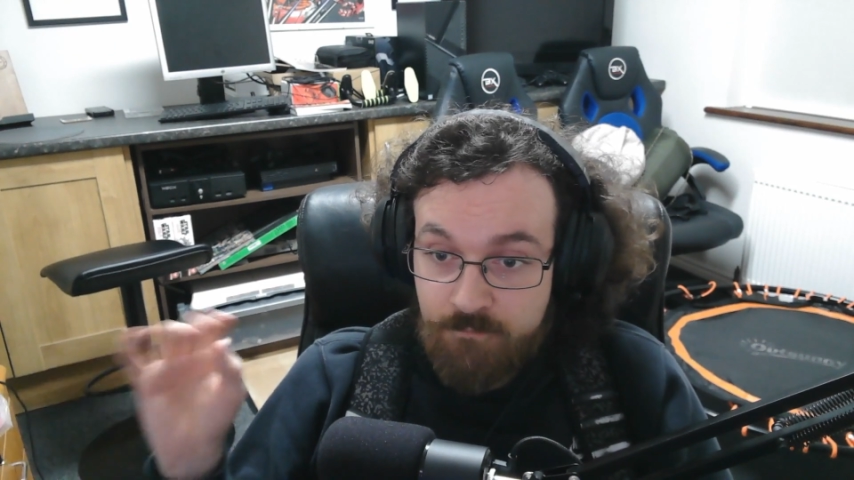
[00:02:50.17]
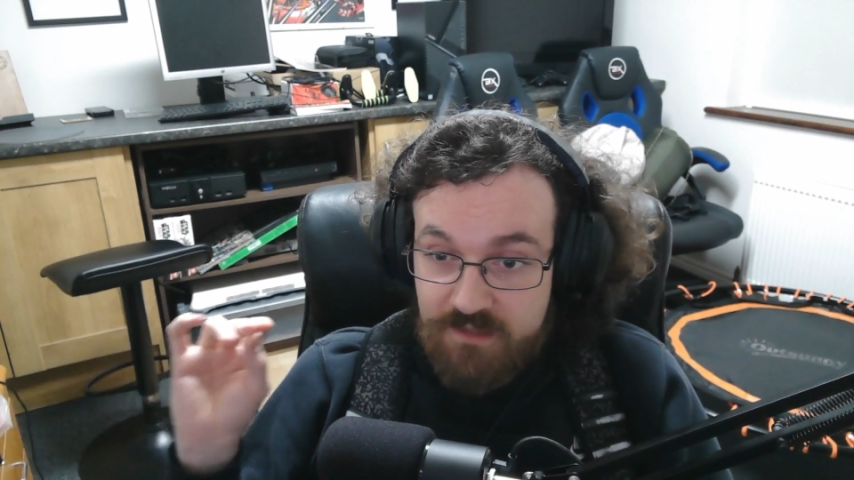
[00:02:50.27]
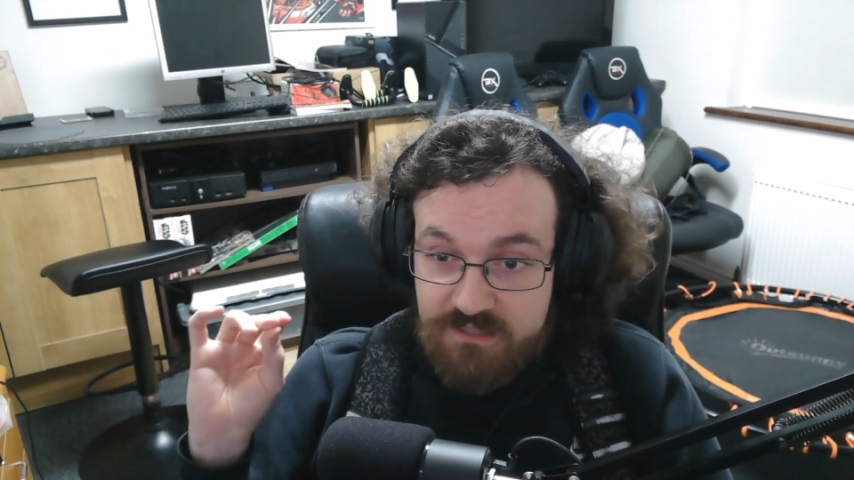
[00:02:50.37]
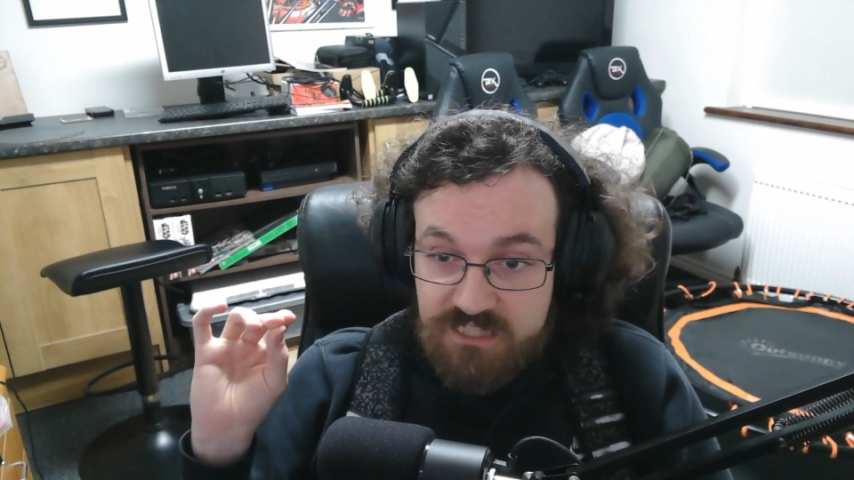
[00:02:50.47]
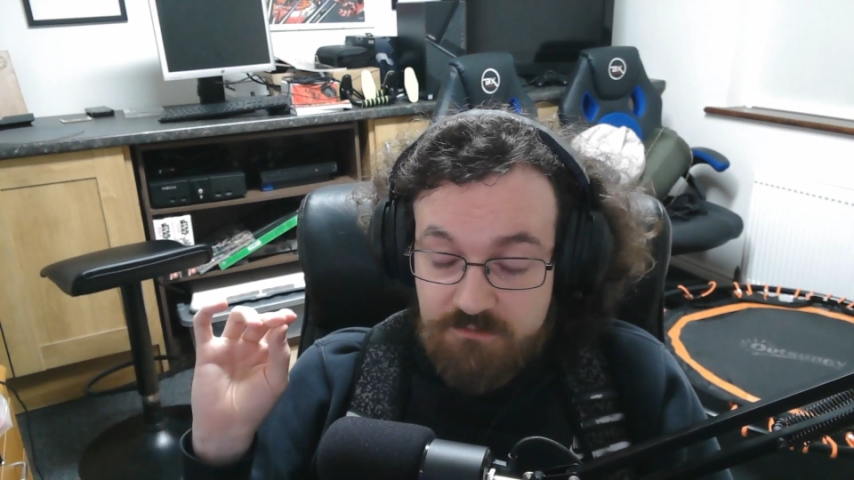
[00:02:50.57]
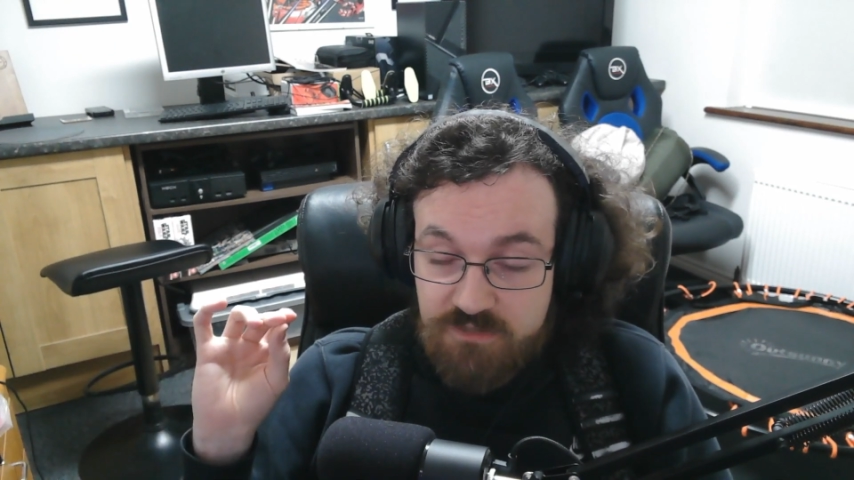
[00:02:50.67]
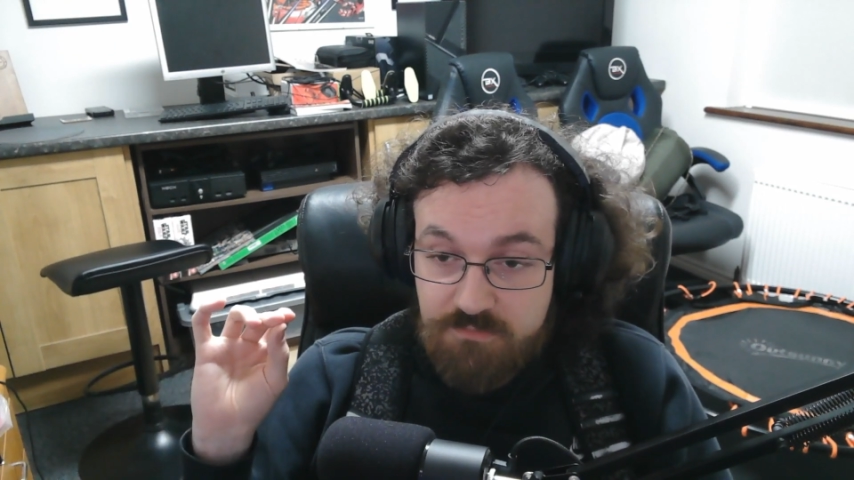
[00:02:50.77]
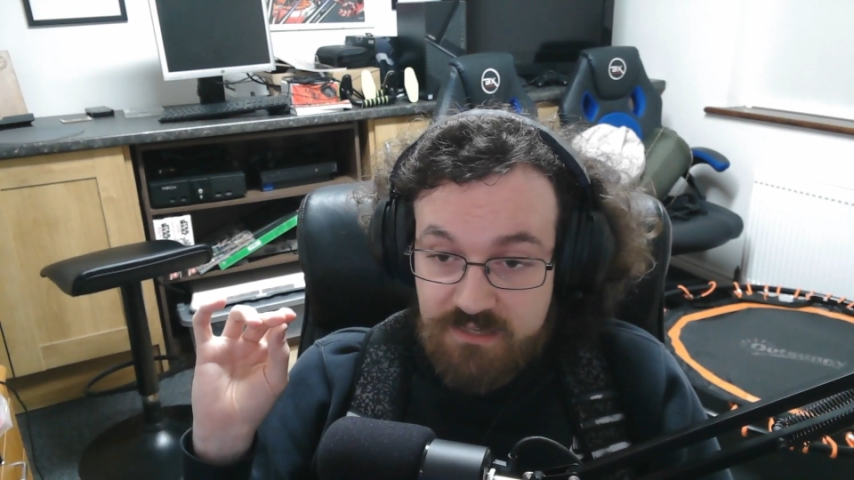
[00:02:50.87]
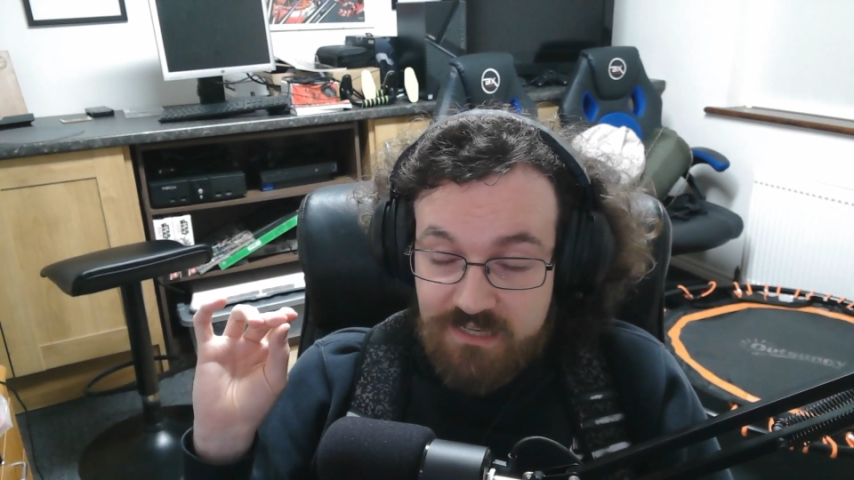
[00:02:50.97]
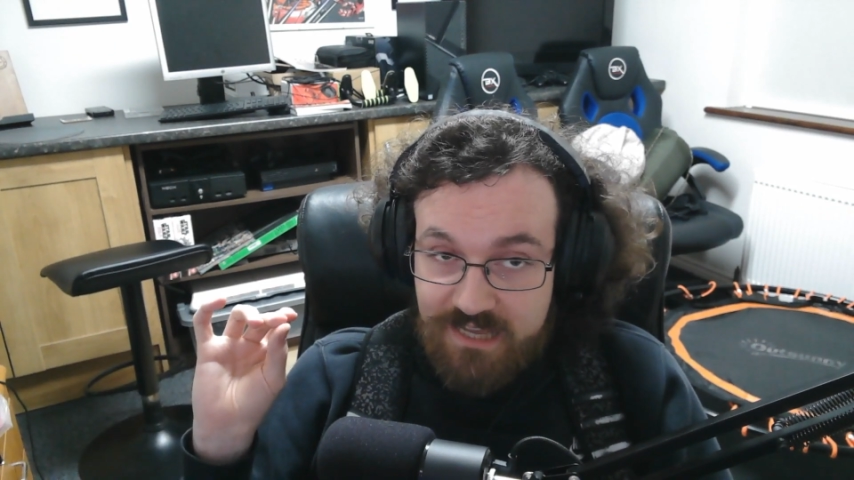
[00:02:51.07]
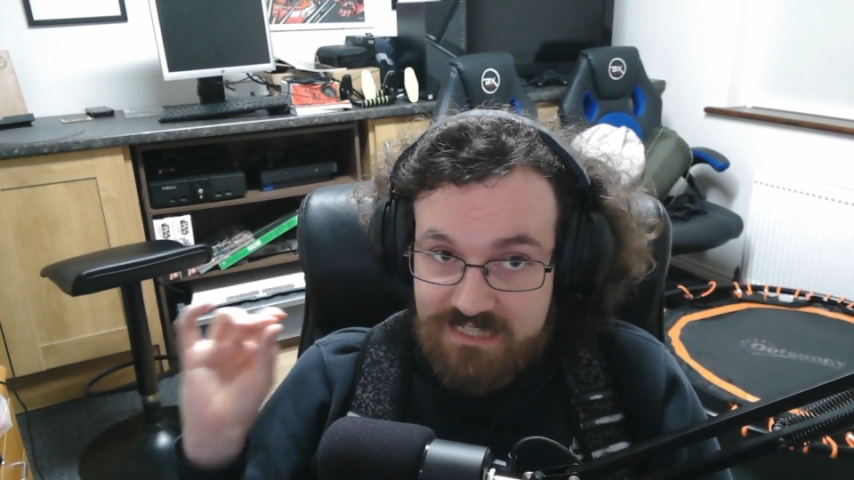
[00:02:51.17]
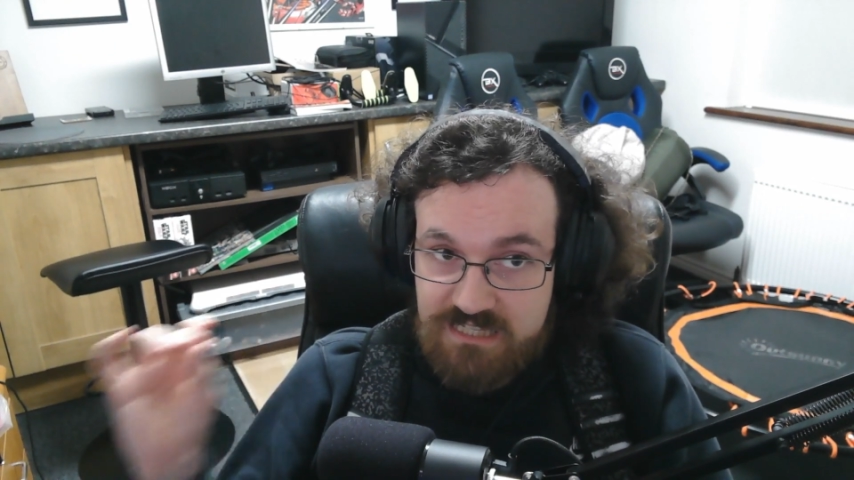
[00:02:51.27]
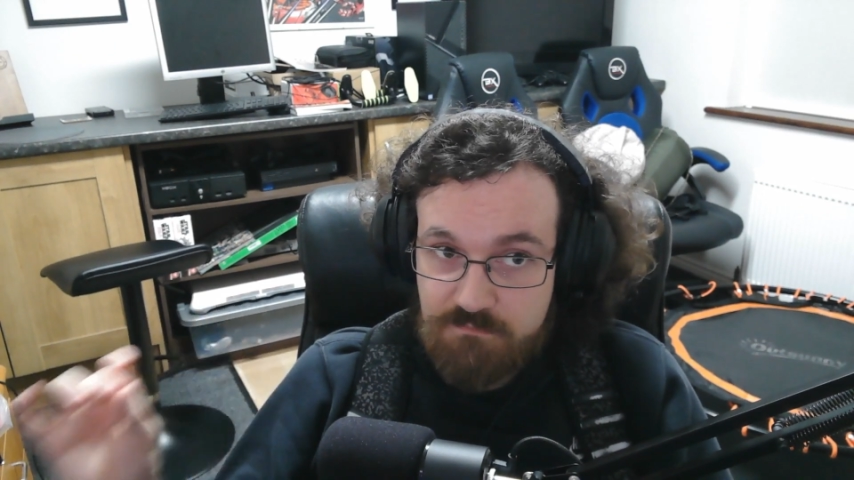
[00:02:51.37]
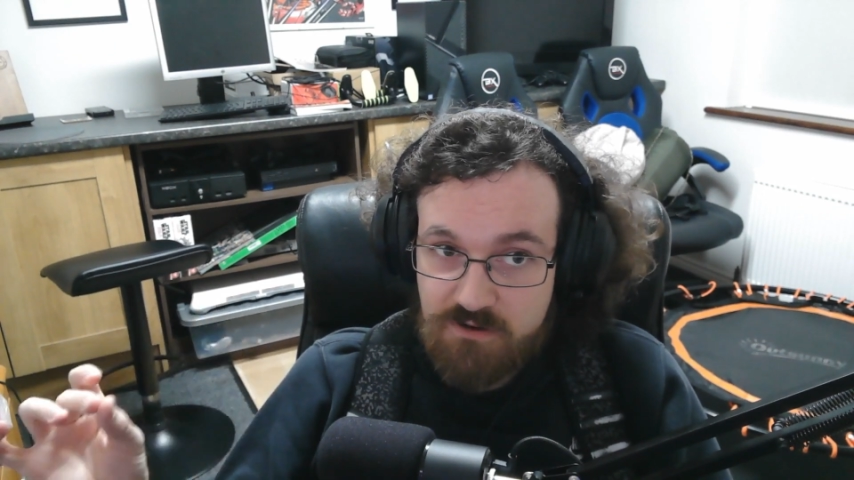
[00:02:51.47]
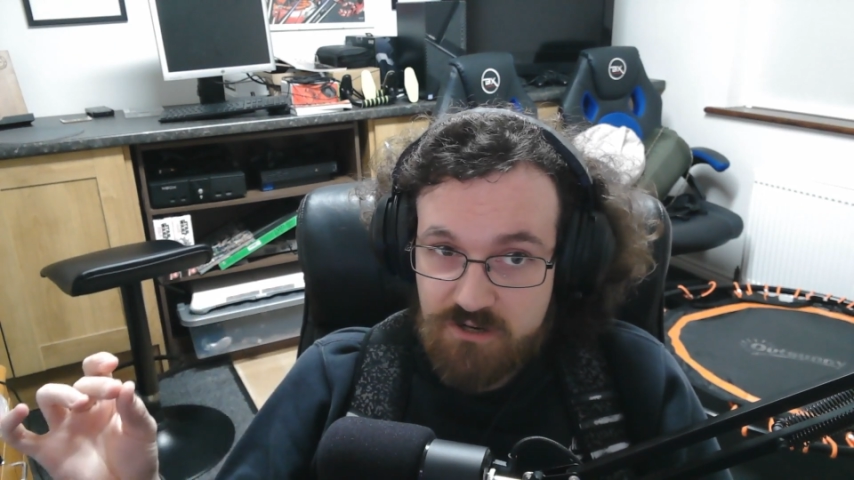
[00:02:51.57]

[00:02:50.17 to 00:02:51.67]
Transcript: It seemed to be a similar